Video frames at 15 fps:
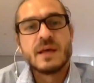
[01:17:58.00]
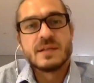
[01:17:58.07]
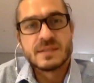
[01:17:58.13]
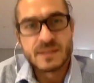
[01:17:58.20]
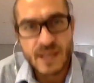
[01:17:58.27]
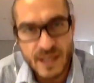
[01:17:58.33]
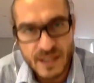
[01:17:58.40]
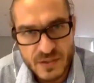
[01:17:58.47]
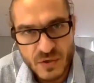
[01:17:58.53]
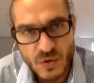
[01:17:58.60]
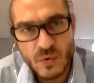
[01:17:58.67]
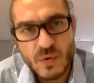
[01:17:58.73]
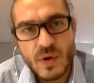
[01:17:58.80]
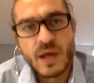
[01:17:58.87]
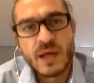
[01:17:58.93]

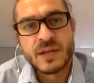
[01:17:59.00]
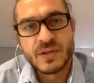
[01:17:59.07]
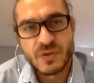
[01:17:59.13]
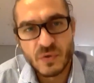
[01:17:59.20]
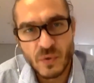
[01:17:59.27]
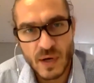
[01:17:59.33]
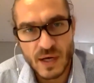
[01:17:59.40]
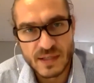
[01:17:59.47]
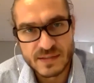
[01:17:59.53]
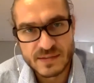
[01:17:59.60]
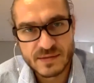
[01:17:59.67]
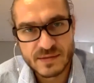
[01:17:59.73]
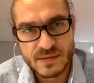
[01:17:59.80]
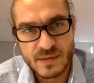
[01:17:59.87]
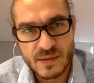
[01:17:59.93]
NATO and the
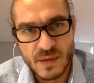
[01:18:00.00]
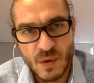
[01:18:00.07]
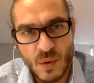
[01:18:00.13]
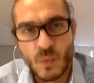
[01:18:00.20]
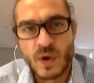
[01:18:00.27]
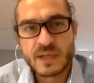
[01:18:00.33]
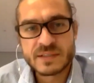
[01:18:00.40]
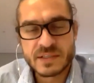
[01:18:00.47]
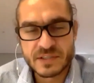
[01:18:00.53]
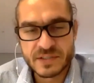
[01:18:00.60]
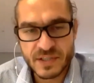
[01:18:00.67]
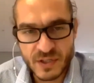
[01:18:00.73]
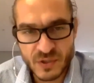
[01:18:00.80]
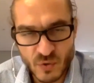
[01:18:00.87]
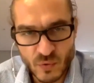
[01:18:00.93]
US. What are
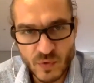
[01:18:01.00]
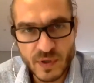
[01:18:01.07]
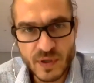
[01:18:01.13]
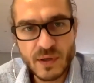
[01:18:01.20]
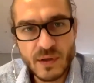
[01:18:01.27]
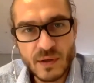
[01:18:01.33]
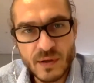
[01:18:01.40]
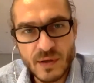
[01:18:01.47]
they doing?